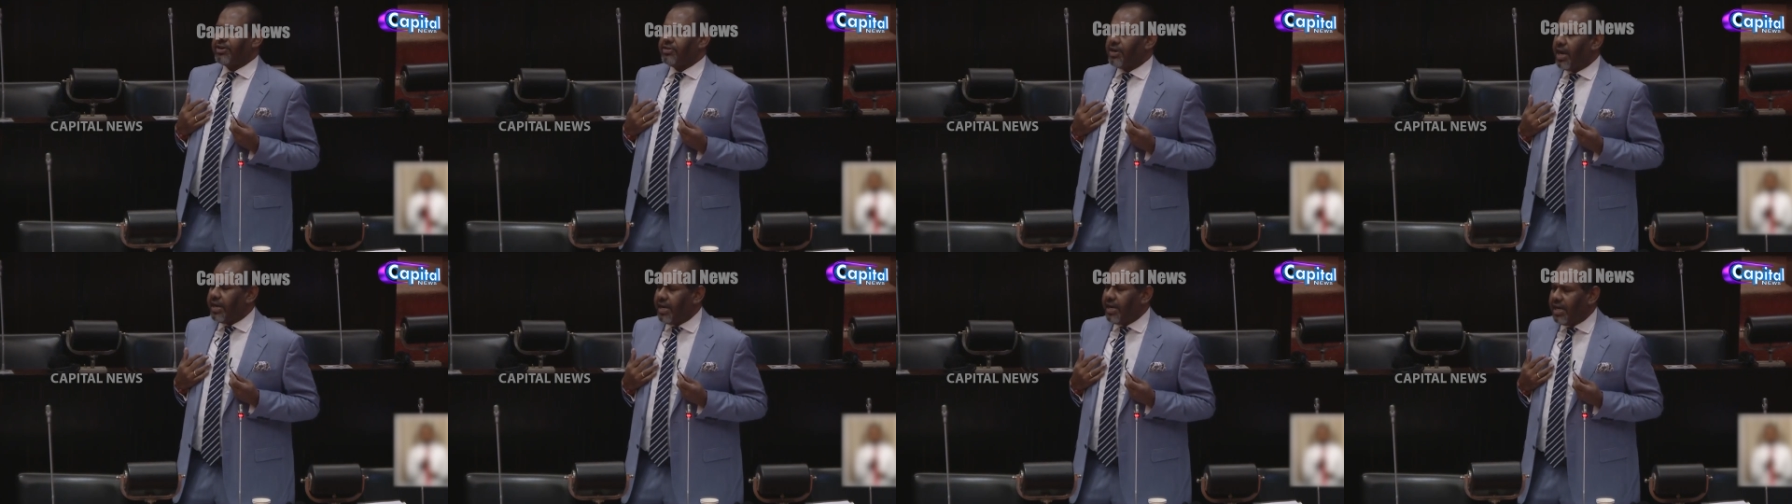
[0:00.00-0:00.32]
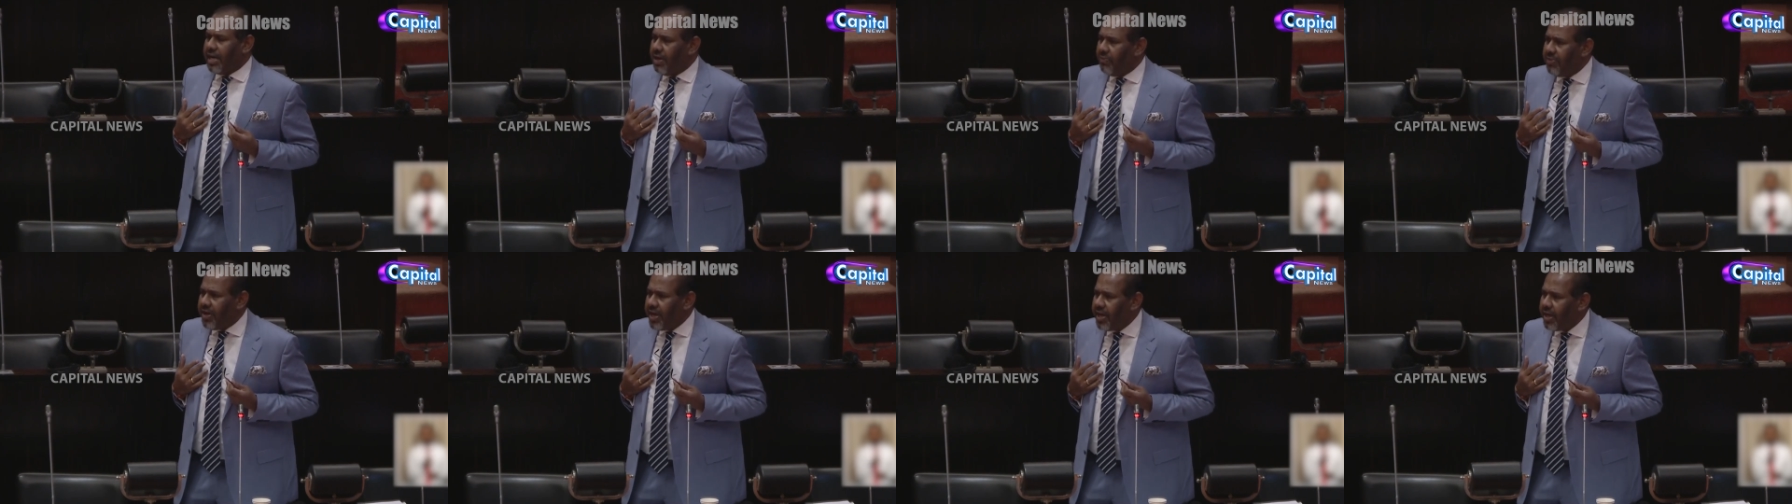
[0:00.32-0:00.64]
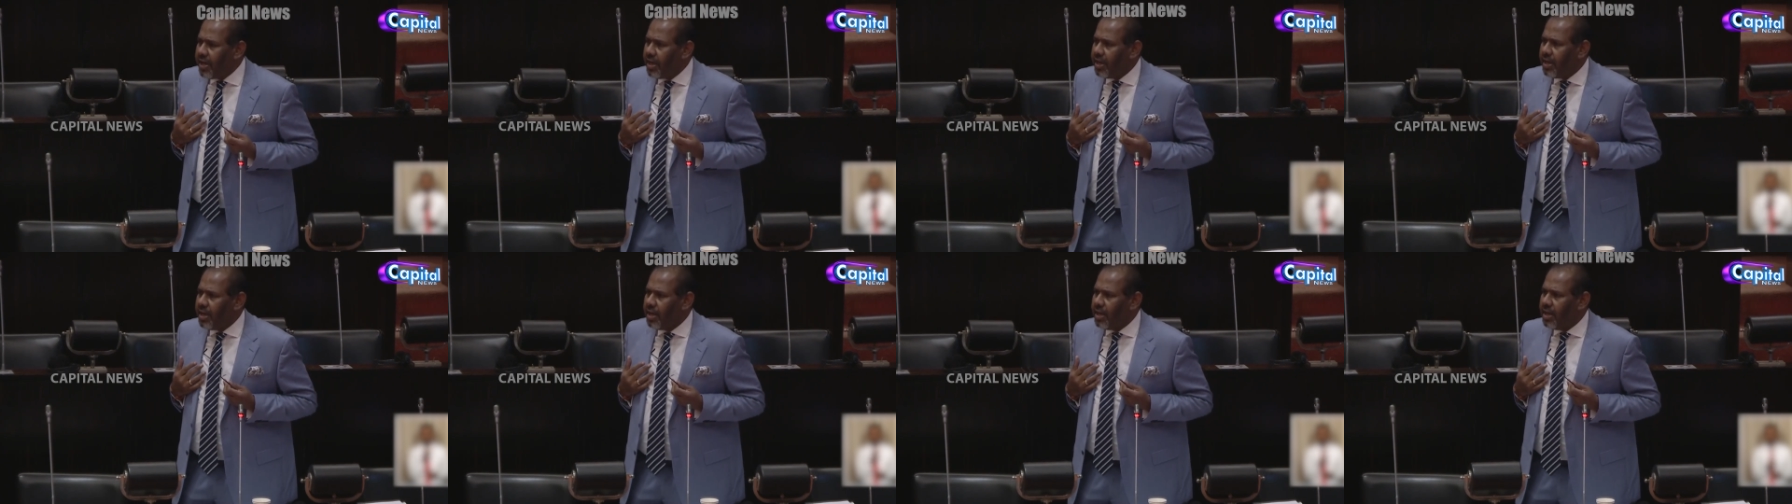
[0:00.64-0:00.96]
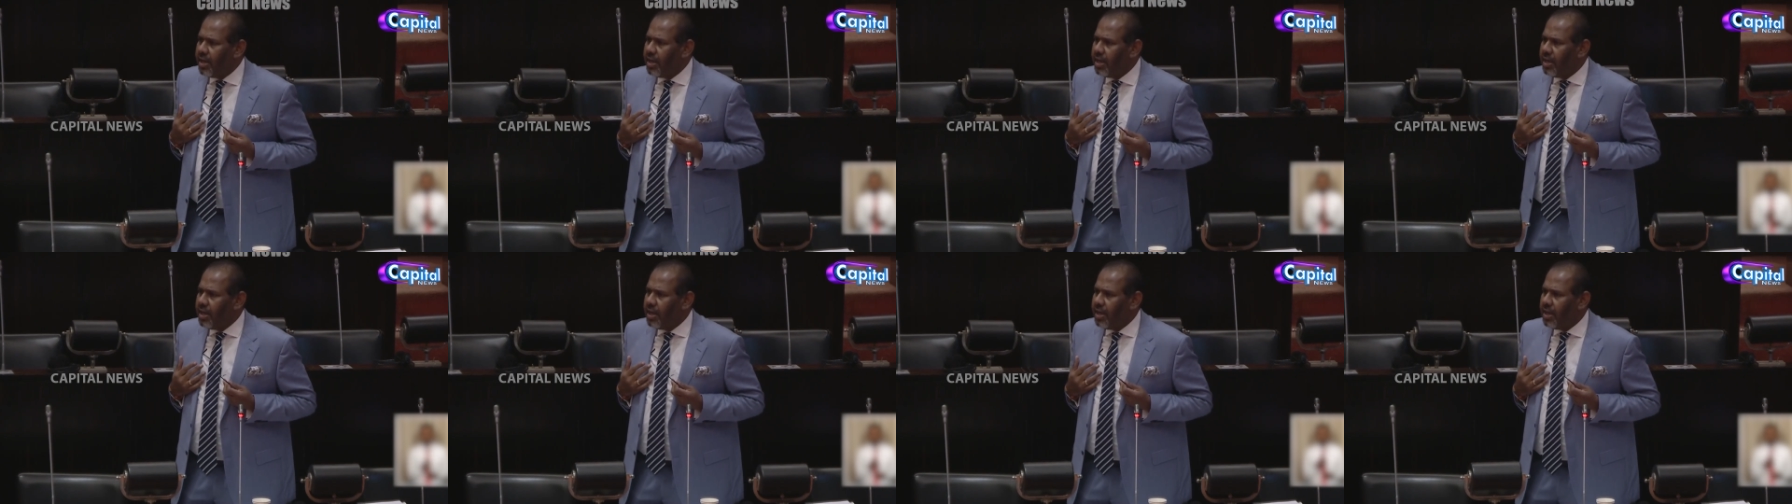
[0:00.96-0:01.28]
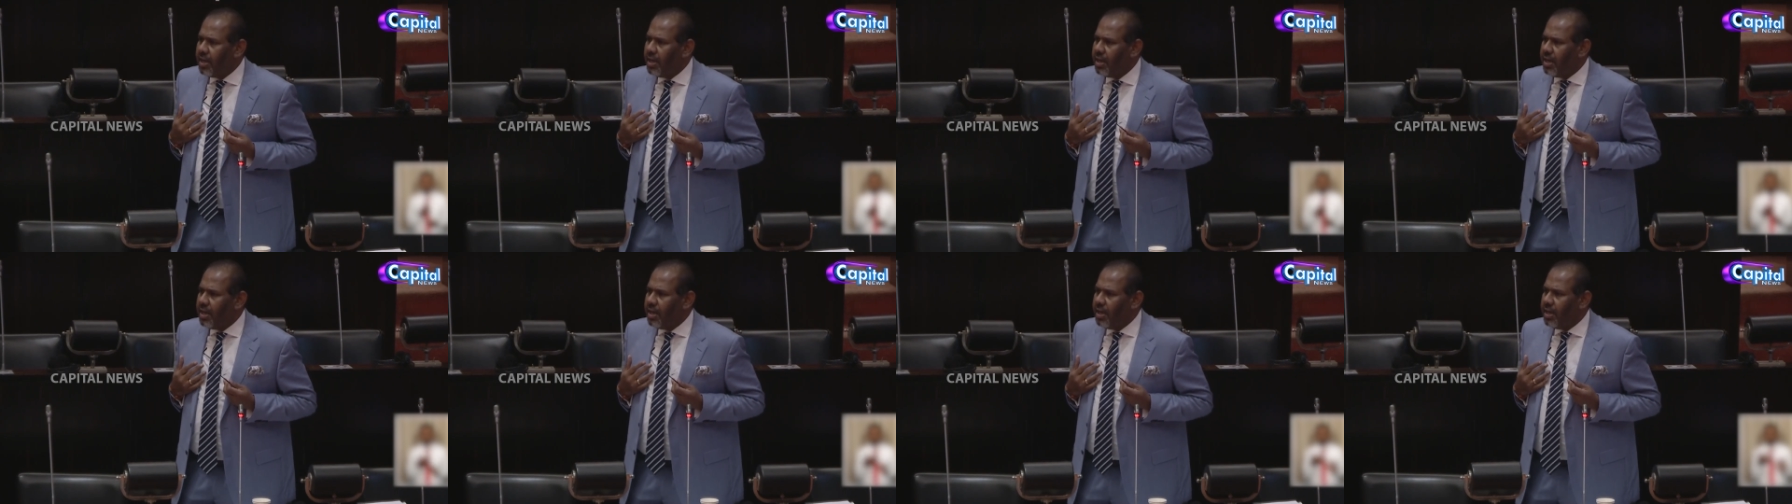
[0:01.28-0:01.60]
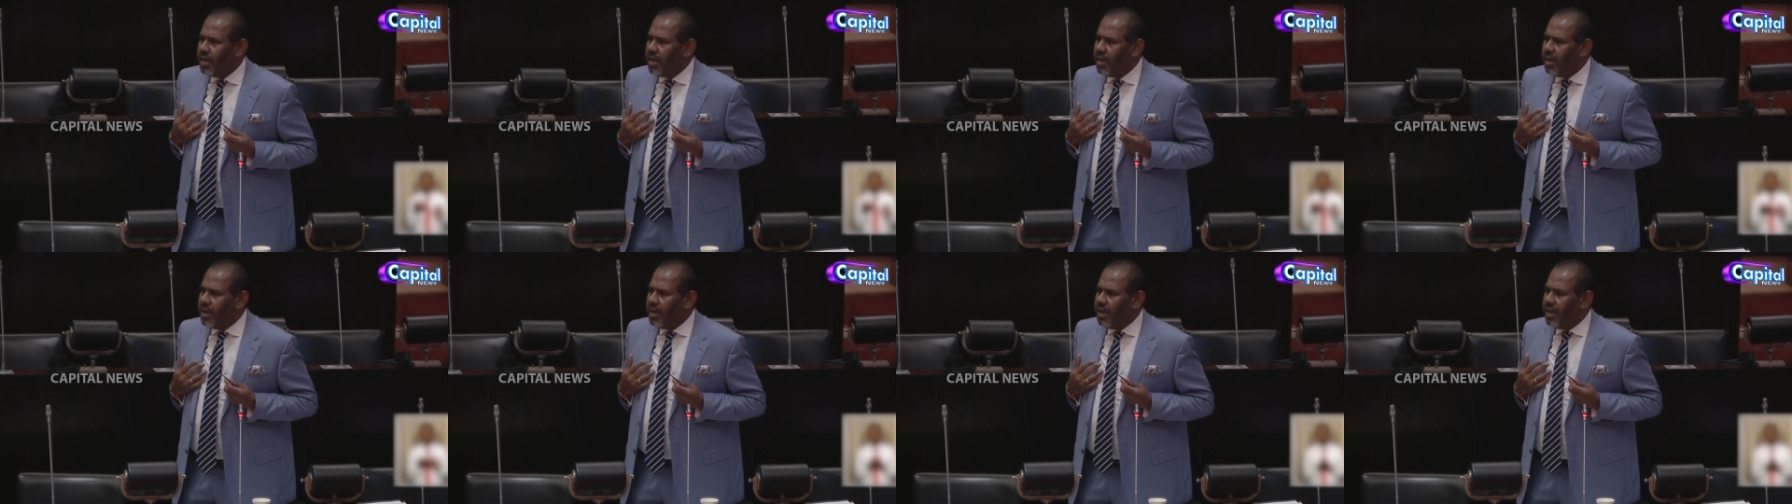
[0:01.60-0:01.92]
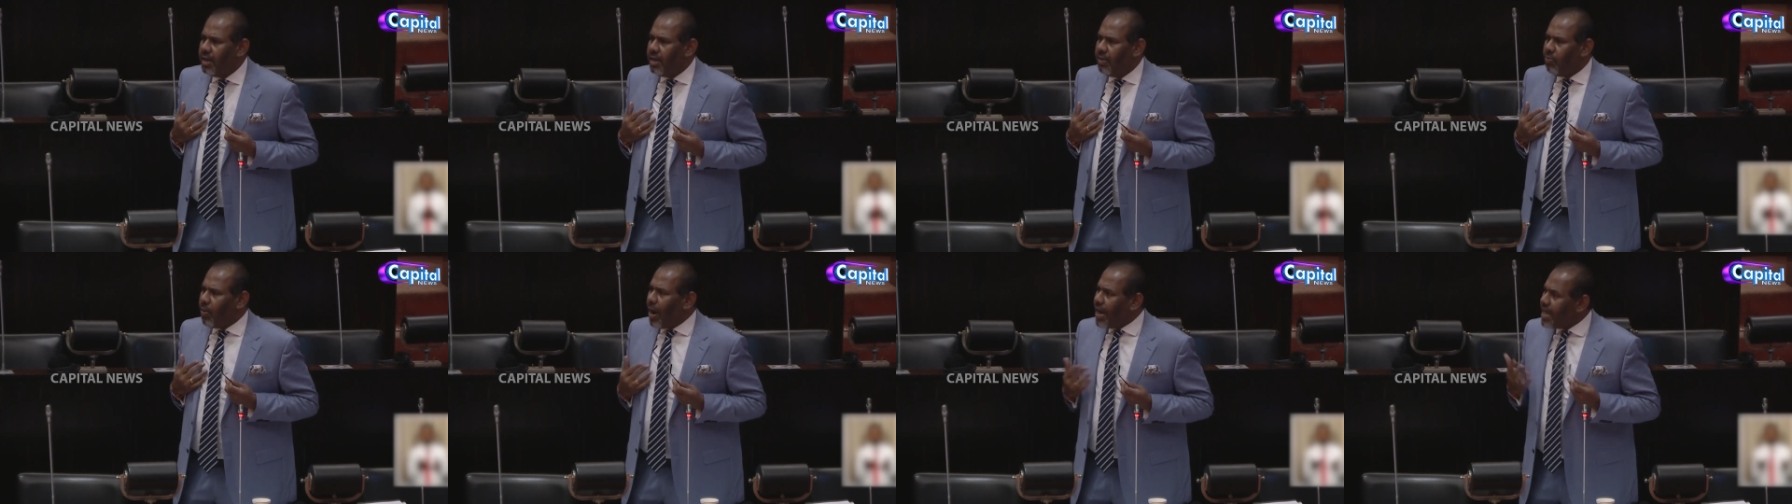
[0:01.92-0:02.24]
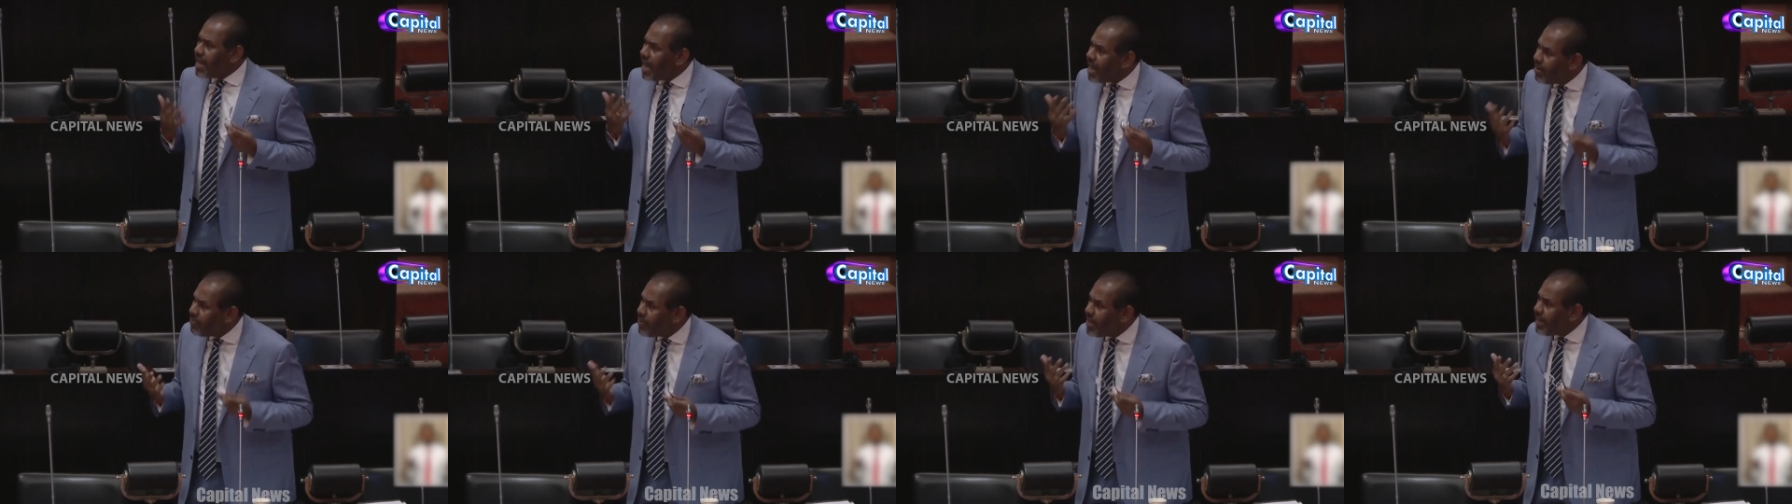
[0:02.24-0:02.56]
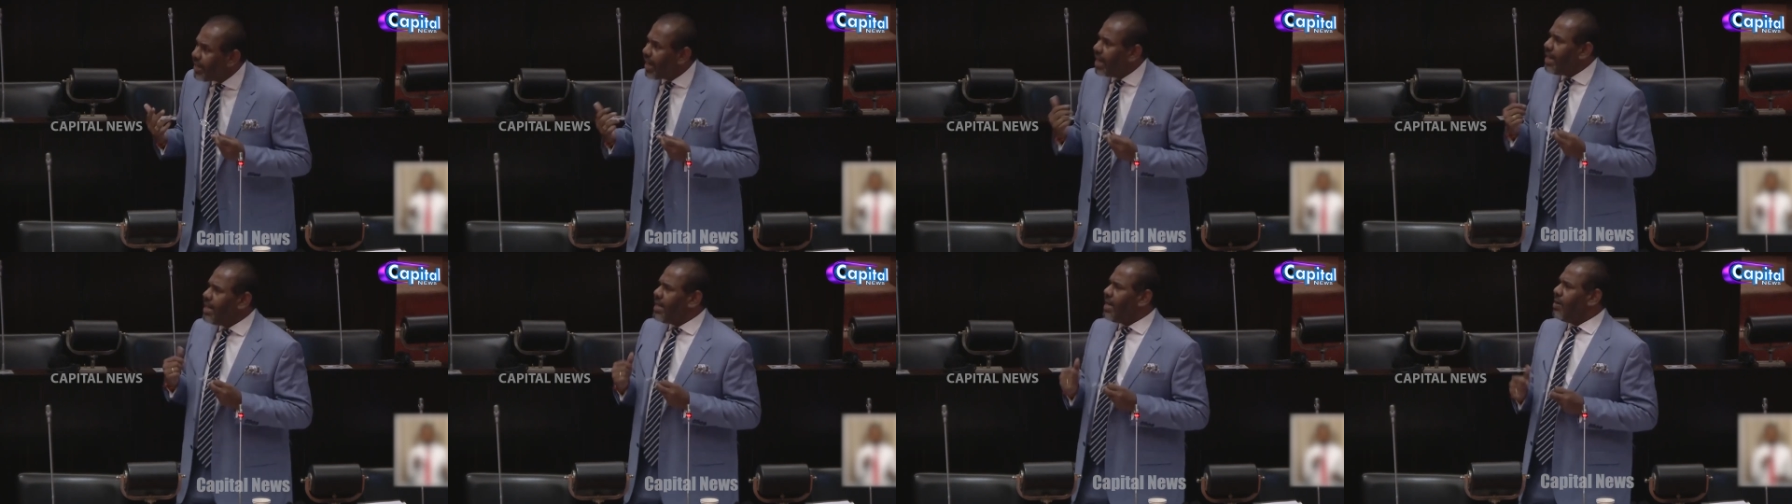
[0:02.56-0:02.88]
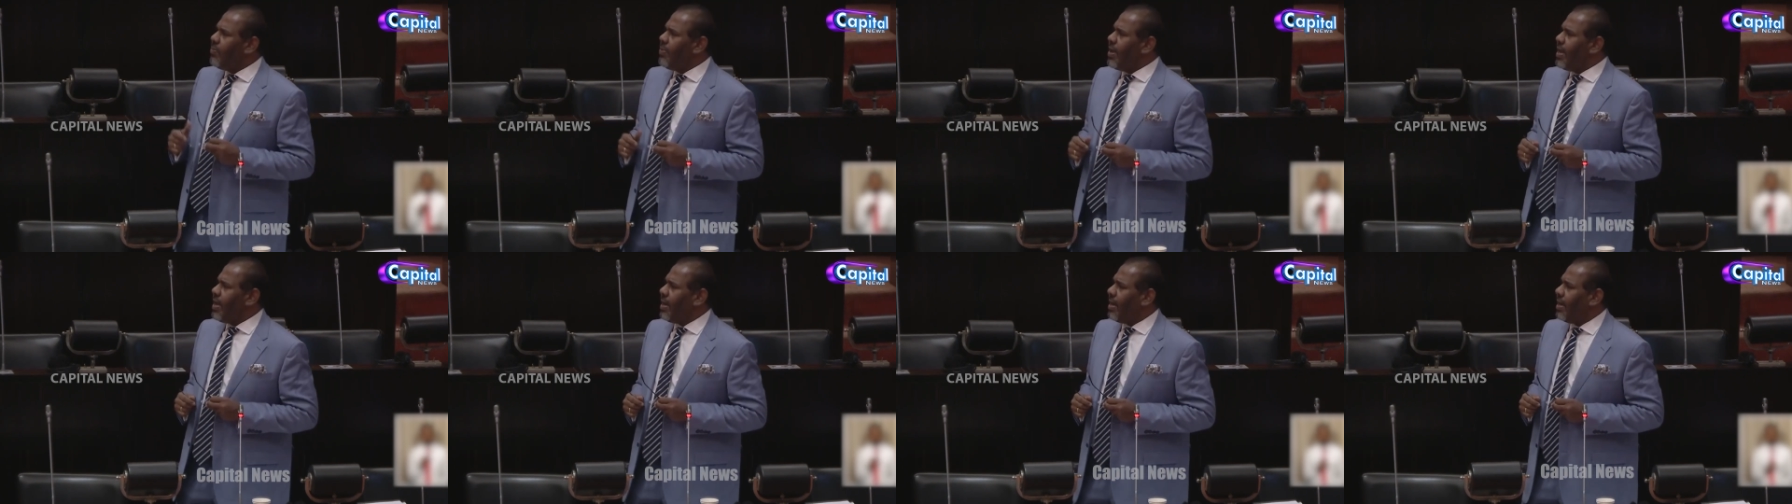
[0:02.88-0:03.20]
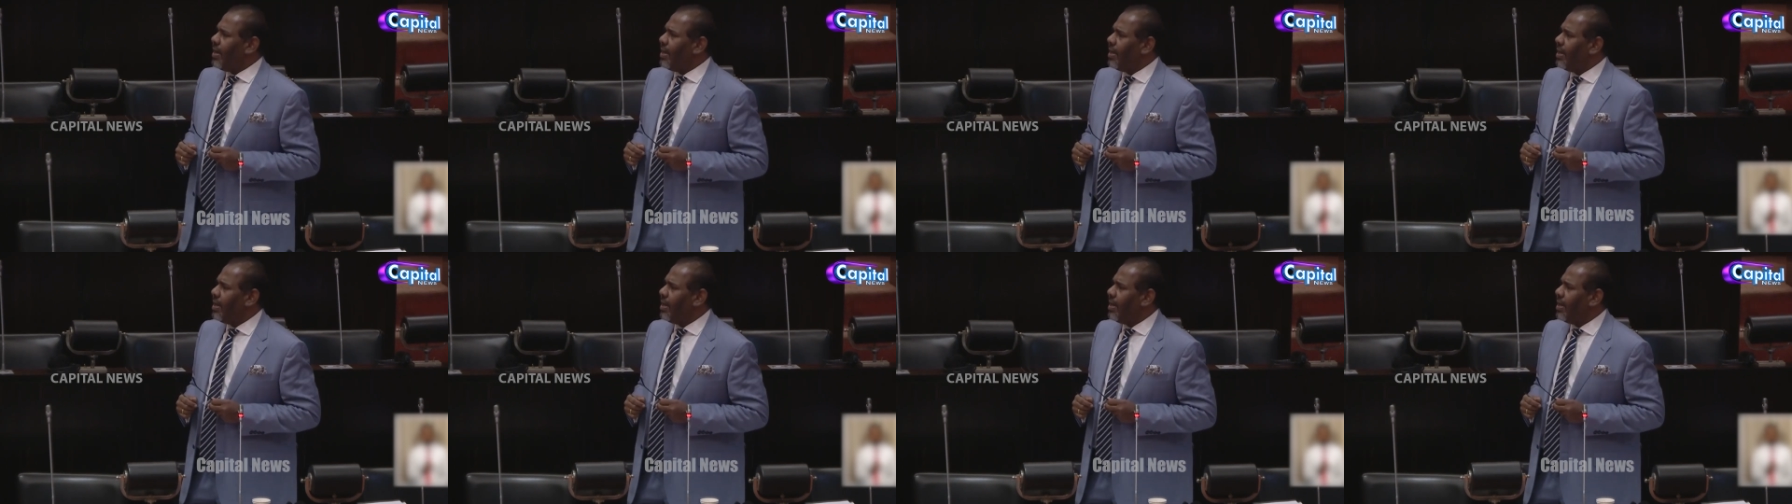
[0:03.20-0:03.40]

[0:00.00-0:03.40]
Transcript: running away. Why are we running away?